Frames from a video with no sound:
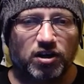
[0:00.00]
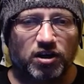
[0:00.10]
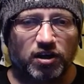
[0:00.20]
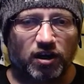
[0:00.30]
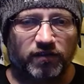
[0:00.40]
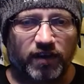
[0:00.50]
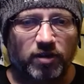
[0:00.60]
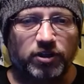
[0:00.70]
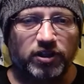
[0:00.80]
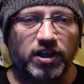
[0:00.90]
of
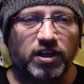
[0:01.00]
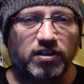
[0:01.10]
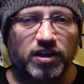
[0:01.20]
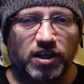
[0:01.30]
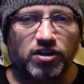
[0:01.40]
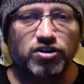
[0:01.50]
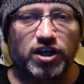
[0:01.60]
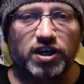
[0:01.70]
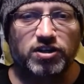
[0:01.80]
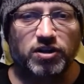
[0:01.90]
Albert Lea, the
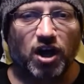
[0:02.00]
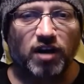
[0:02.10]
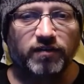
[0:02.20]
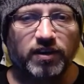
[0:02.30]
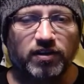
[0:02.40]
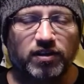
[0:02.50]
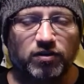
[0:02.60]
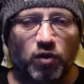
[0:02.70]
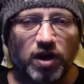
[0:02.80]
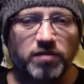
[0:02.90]
interchange coffee
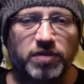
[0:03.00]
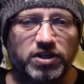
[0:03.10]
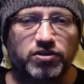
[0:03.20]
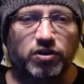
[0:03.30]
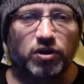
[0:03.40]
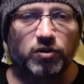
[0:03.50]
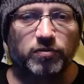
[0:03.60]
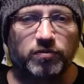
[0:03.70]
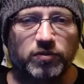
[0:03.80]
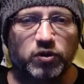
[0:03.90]
and wine bistro,
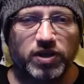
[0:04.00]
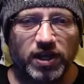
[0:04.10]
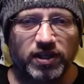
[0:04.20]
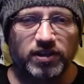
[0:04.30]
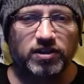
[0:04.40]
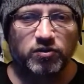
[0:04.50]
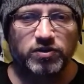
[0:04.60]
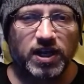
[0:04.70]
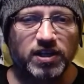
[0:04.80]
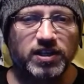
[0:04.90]
you
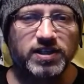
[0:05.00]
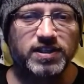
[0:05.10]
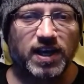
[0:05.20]
take Lisa